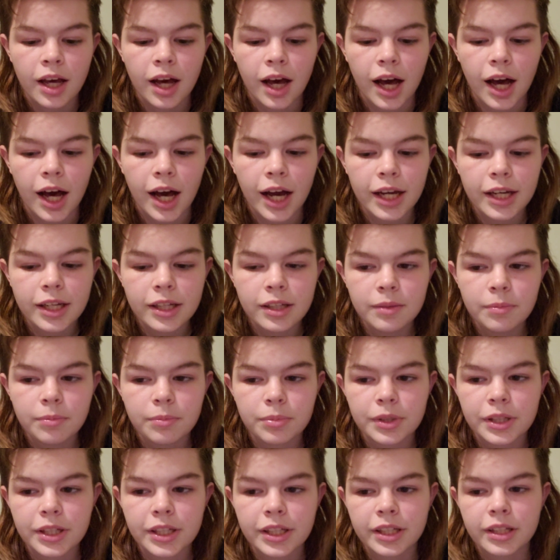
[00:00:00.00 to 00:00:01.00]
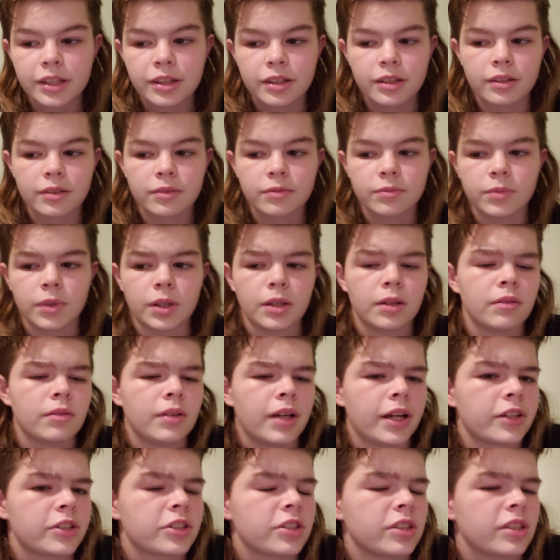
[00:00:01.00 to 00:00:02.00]
I bring, well,
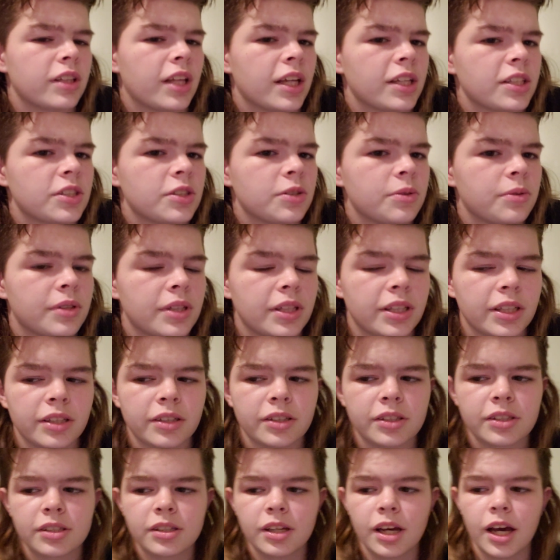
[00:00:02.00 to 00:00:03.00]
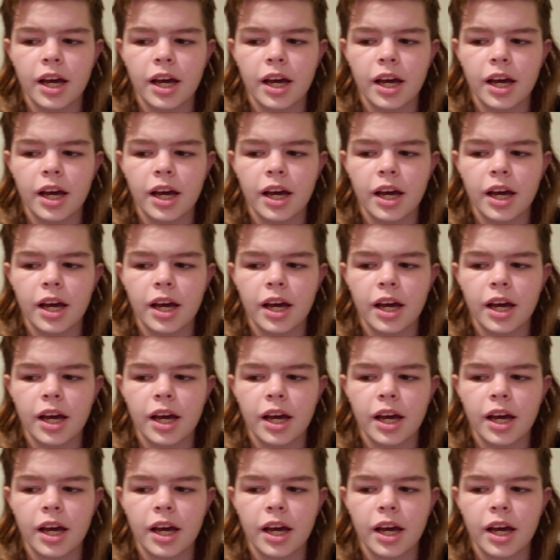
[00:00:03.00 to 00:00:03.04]
actually, last two things.